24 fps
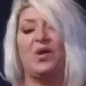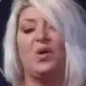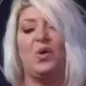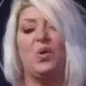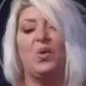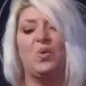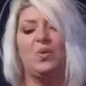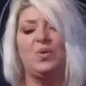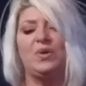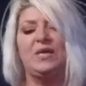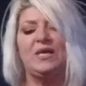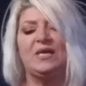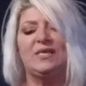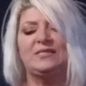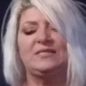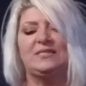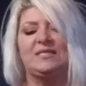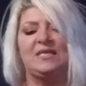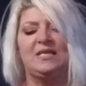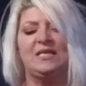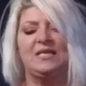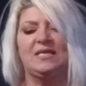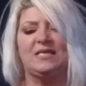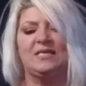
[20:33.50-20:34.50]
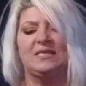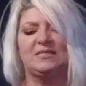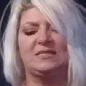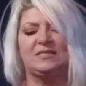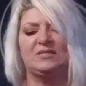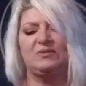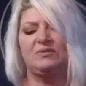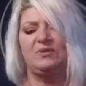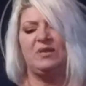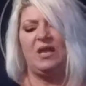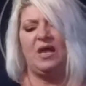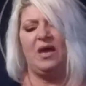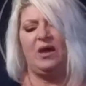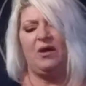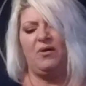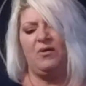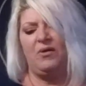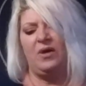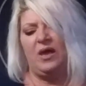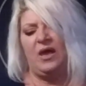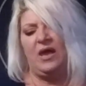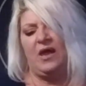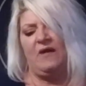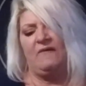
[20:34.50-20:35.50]
Oh, yes it is. So
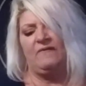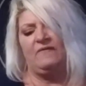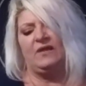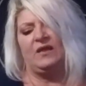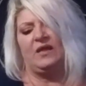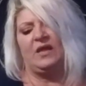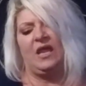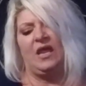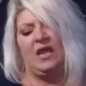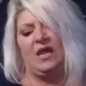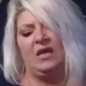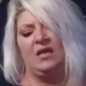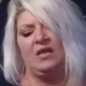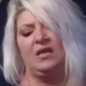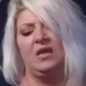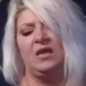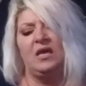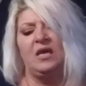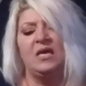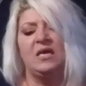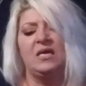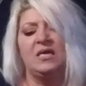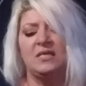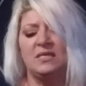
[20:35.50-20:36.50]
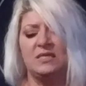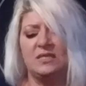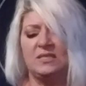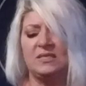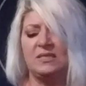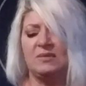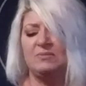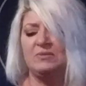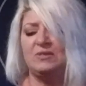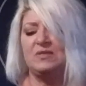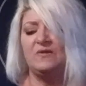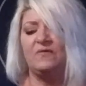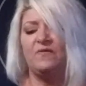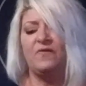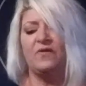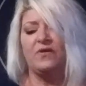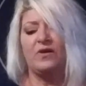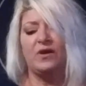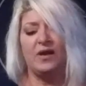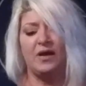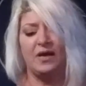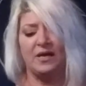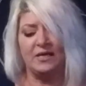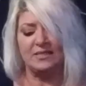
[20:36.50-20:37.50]
now I have some
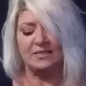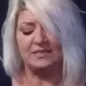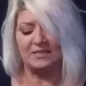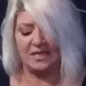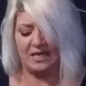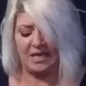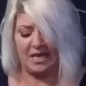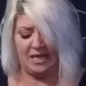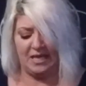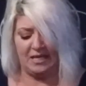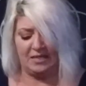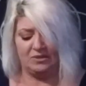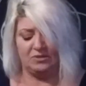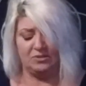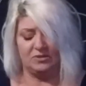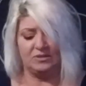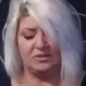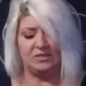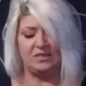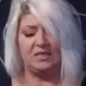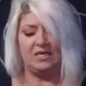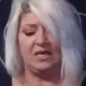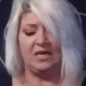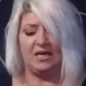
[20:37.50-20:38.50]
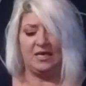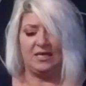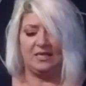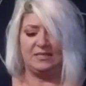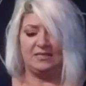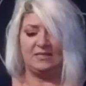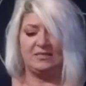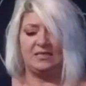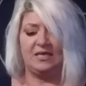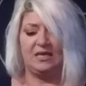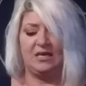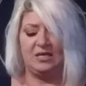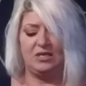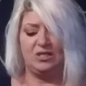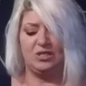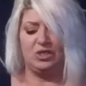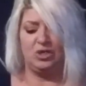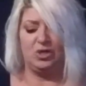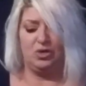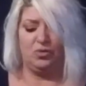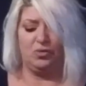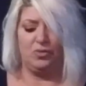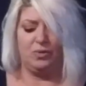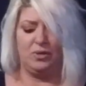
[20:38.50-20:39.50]
different kinds of candles. Yes, I do.